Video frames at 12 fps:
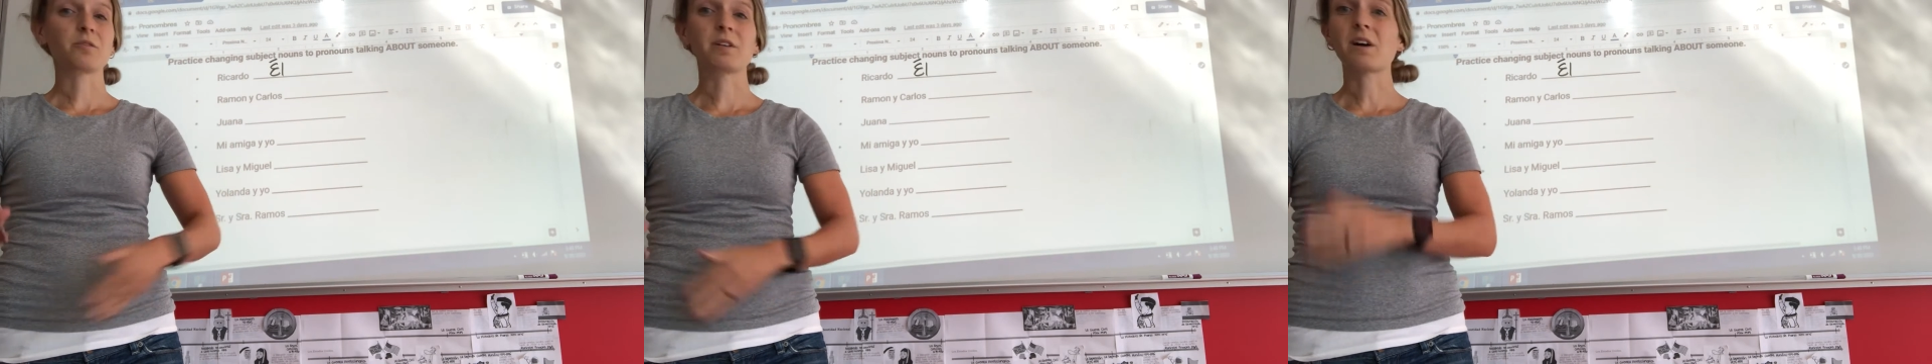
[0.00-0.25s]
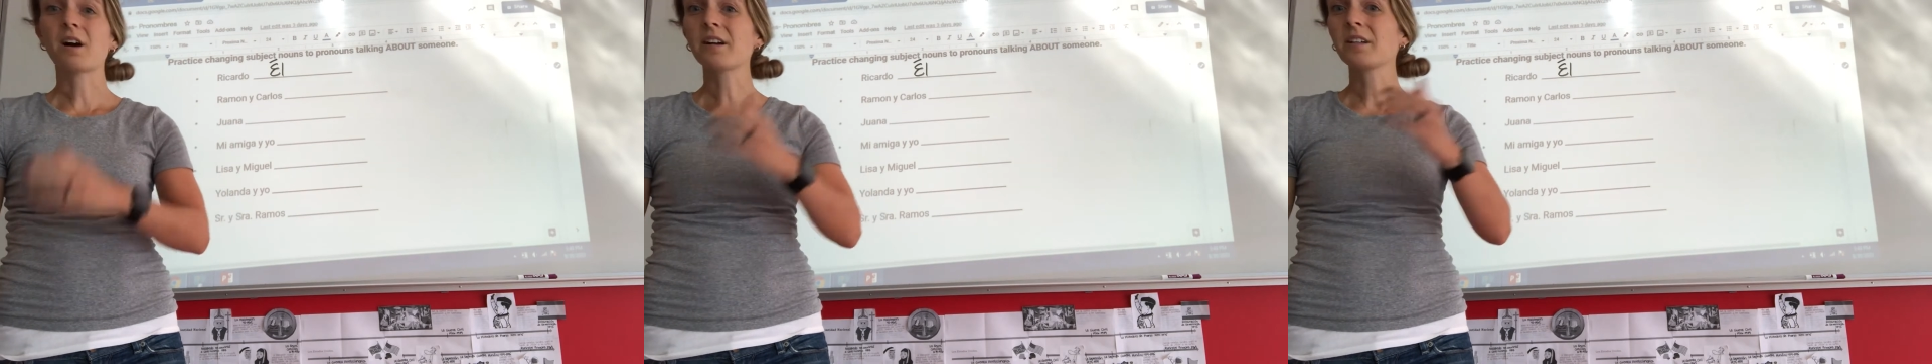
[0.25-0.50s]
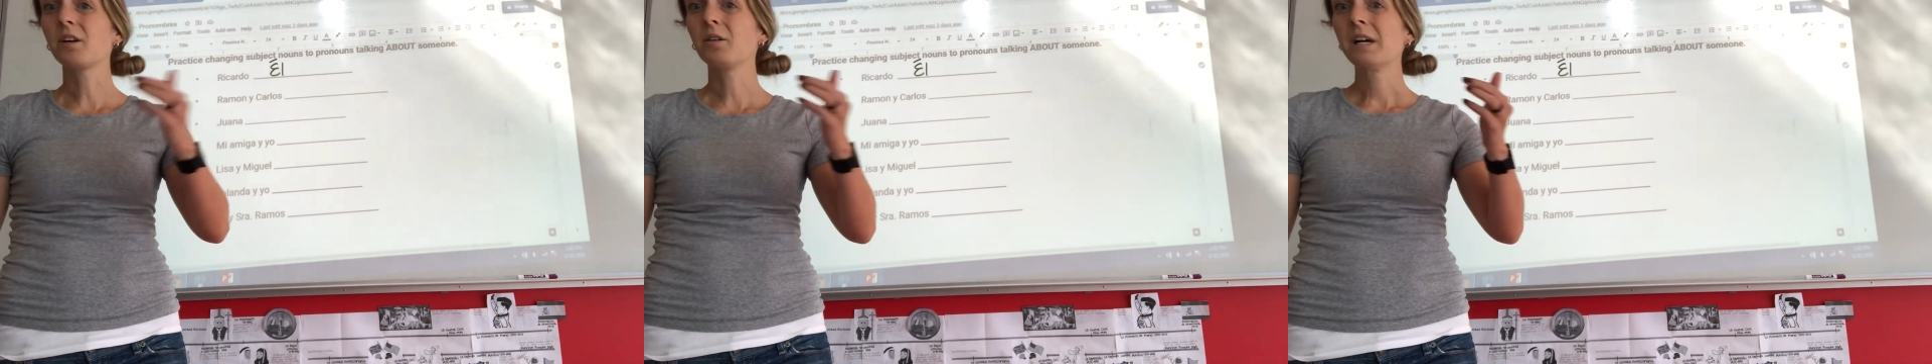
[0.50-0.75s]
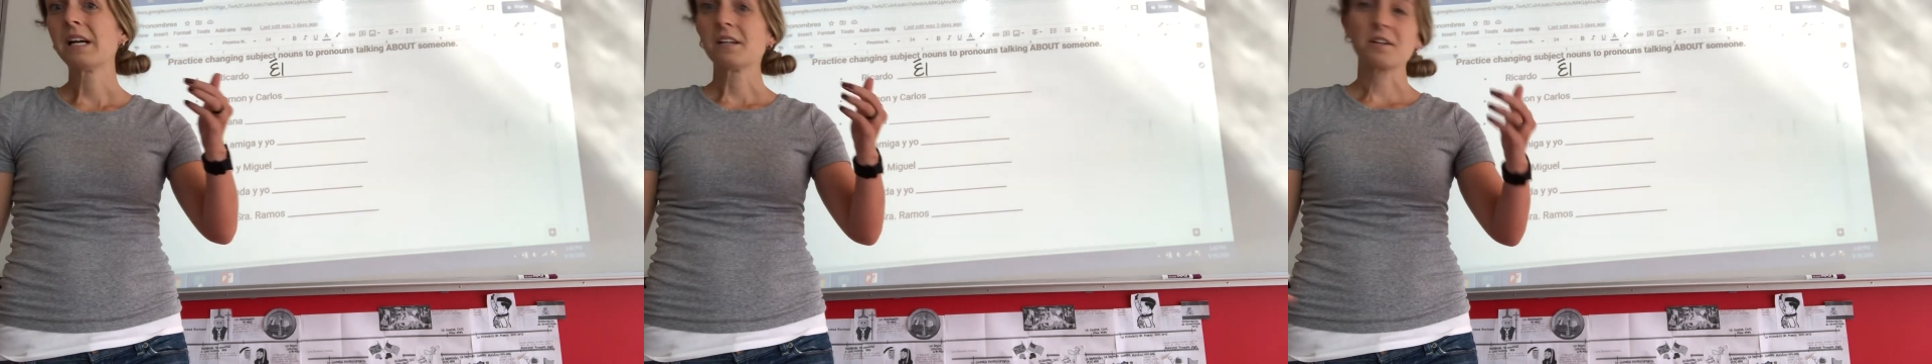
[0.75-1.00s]
Ricardo
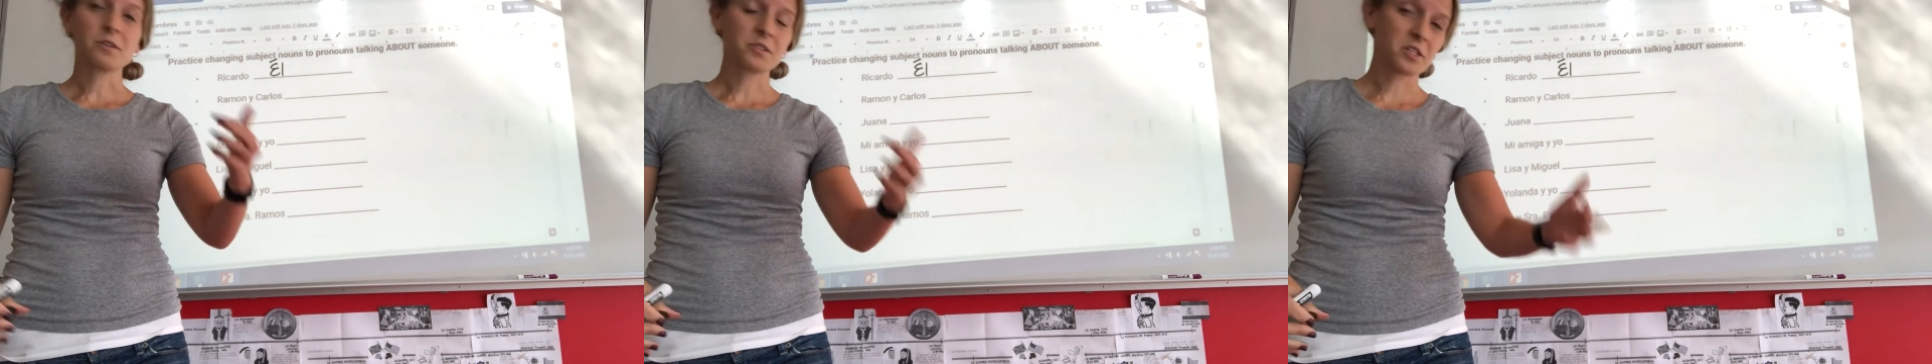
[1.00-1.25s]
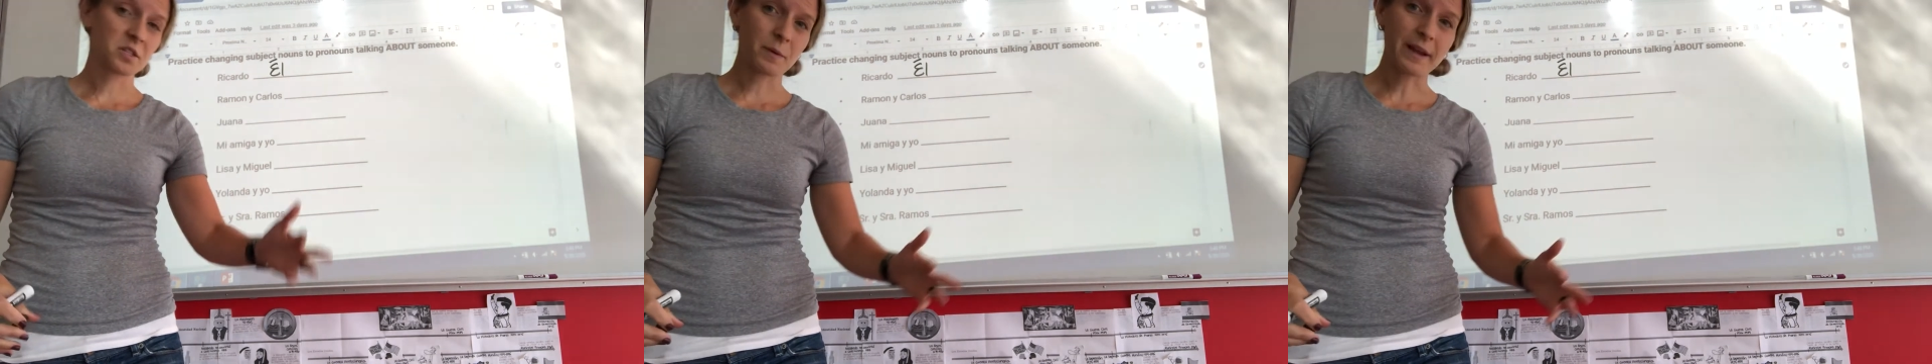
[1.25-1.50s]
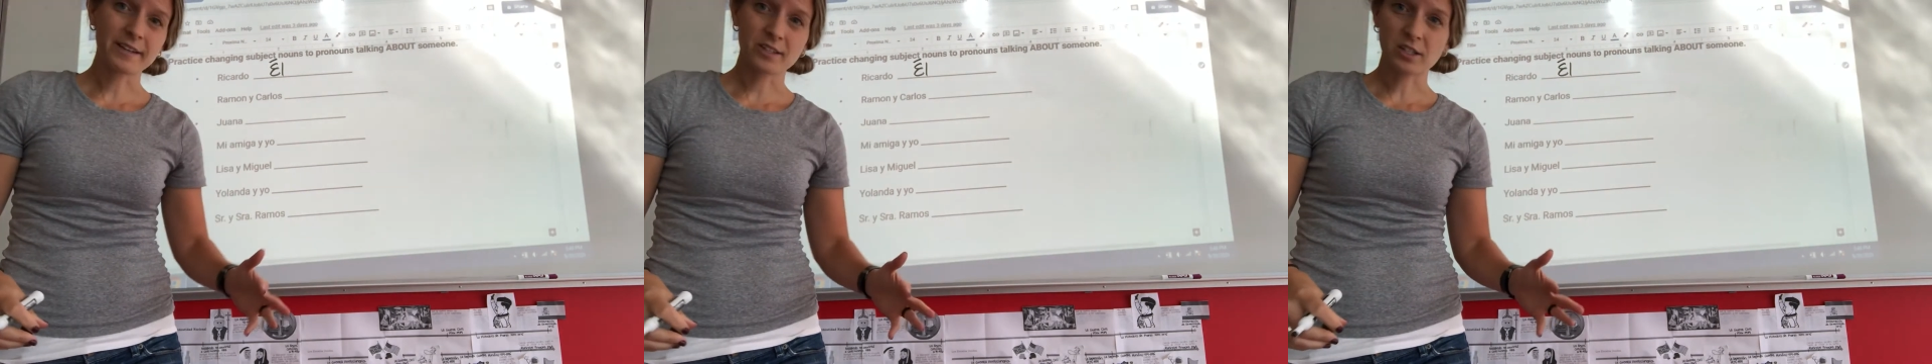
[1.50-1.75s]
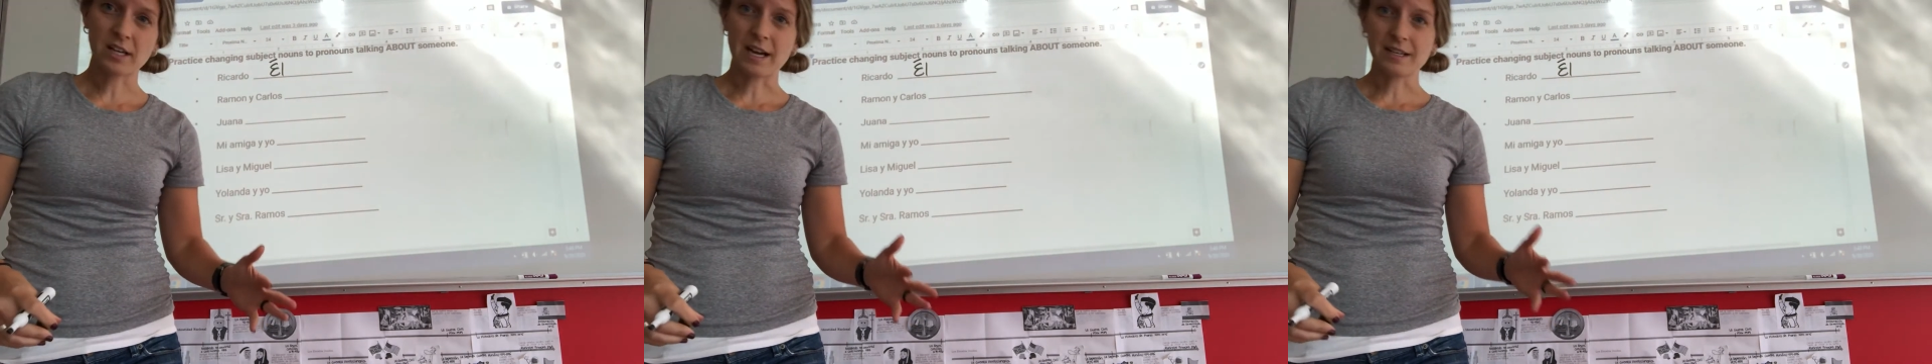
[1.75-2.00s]
goes to Spanish
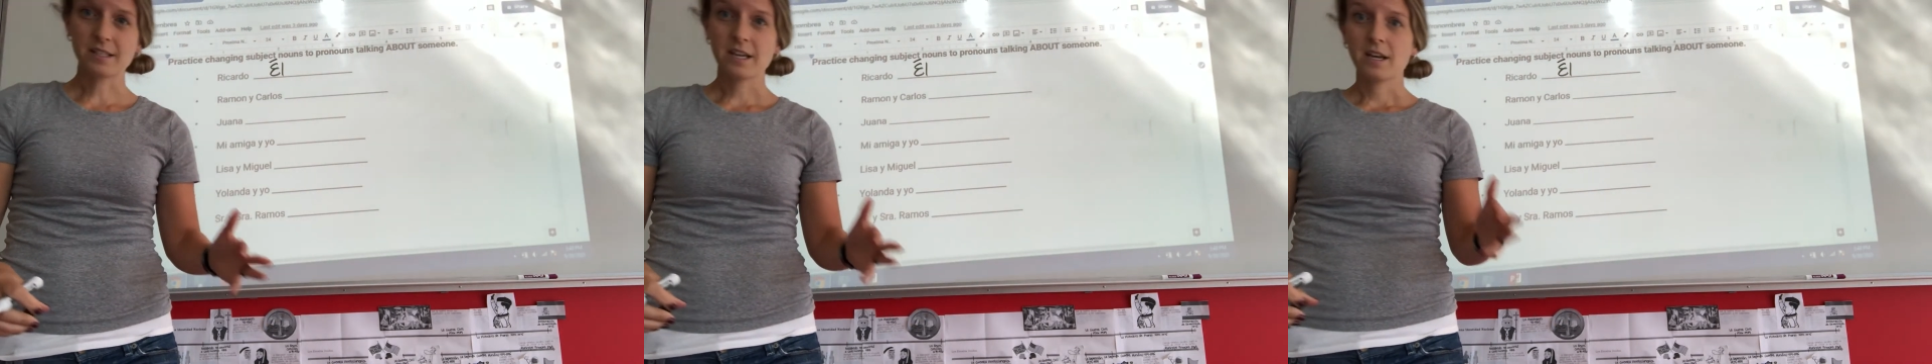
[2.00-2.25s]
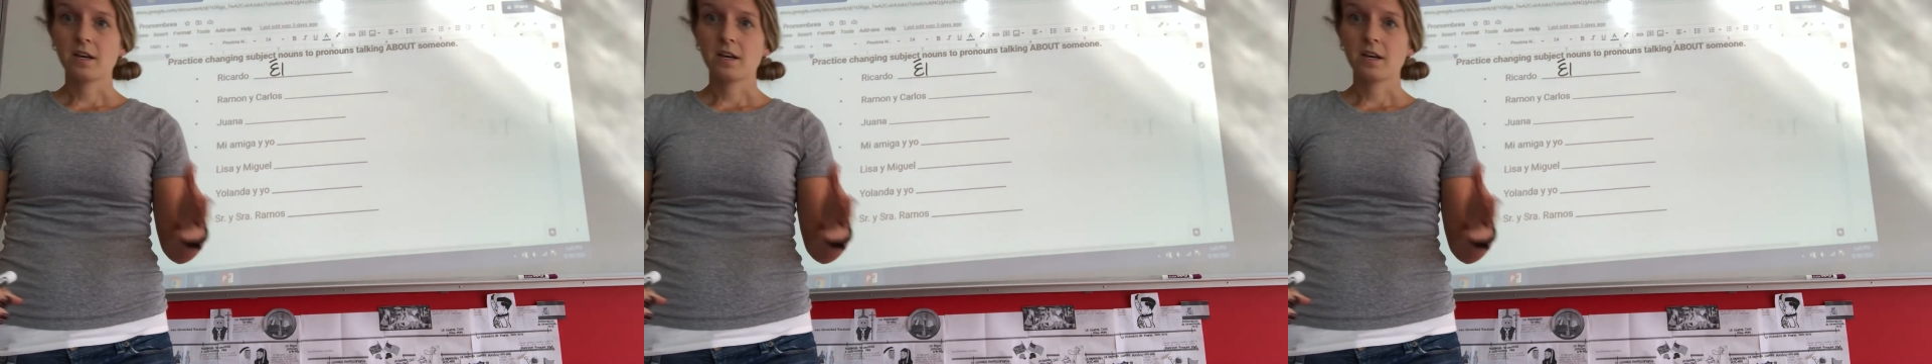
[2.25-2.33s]
class,